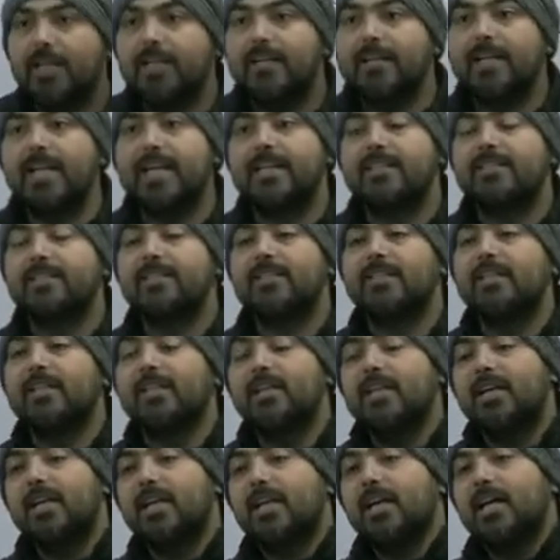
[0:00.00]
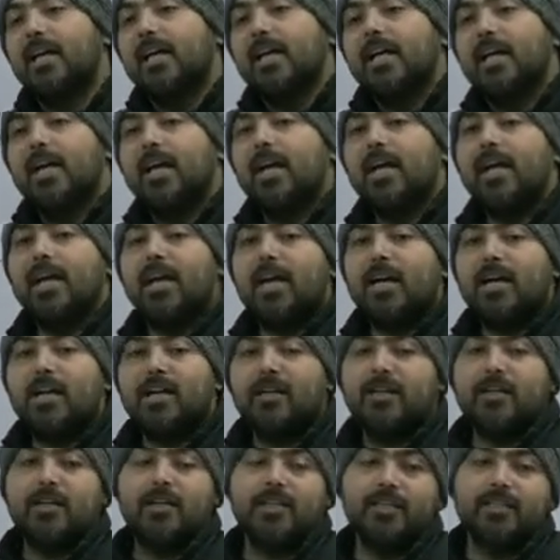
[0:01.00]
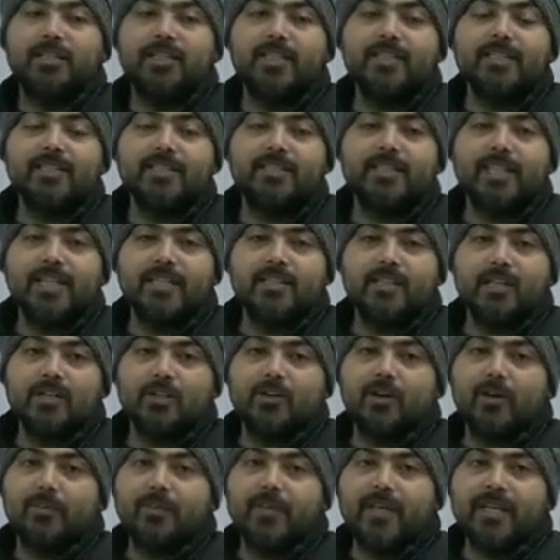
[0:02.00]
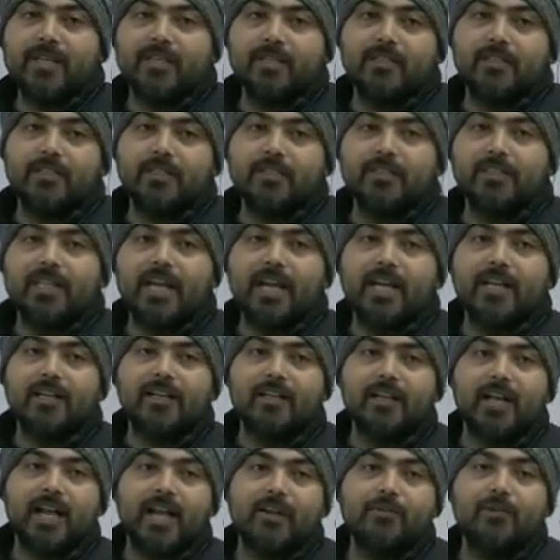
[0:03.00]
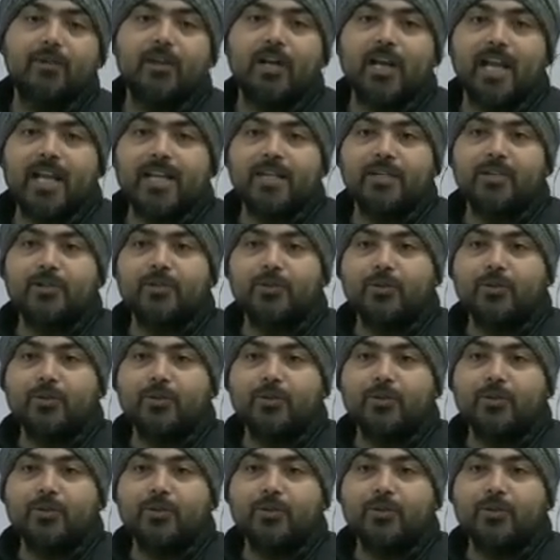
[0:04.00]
next, this is a topic that I would like you